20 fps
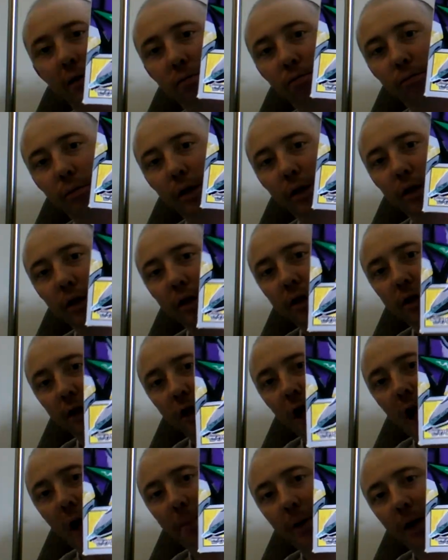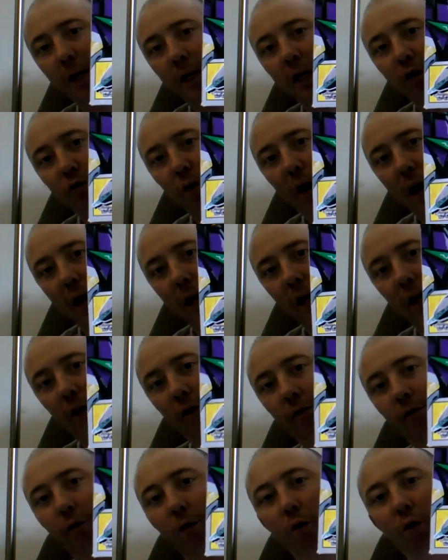This is the Japanese writing
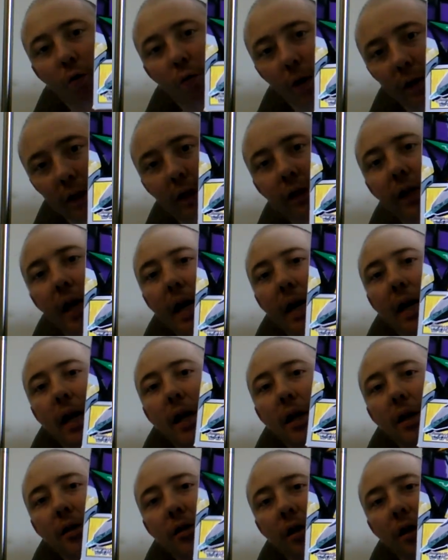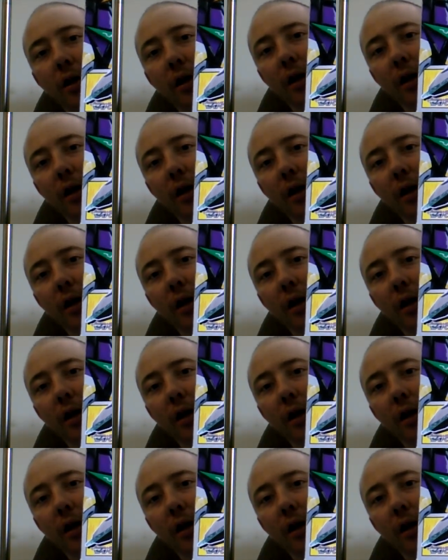for what the set is.